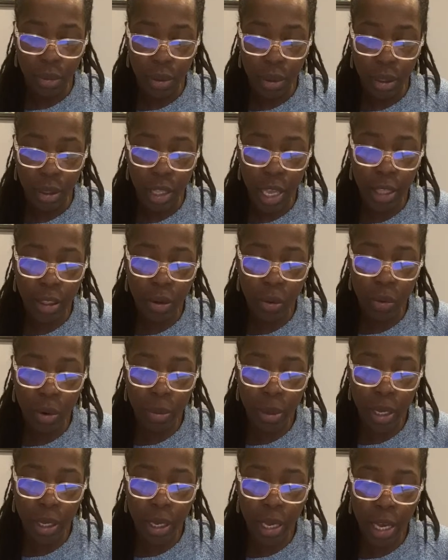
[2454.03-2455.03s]
then the
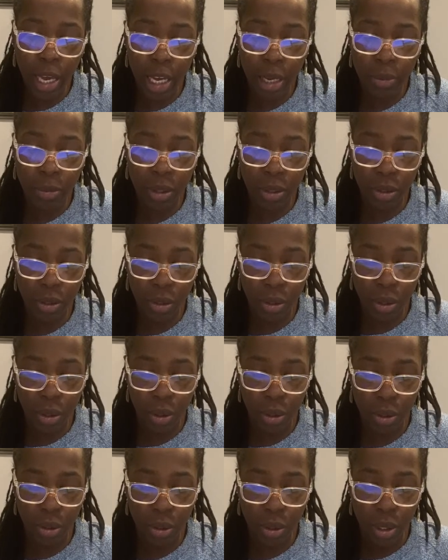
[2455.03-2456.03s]
woman came to Saul
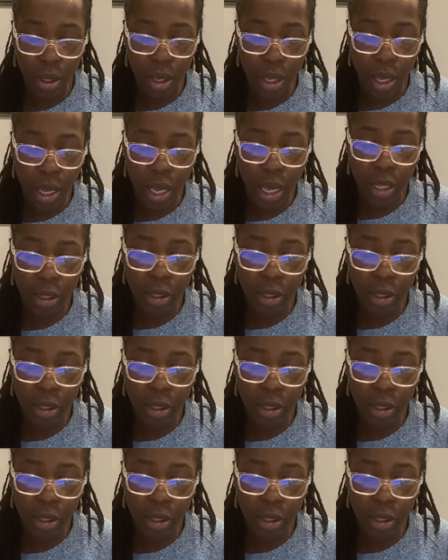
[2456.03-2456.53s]
and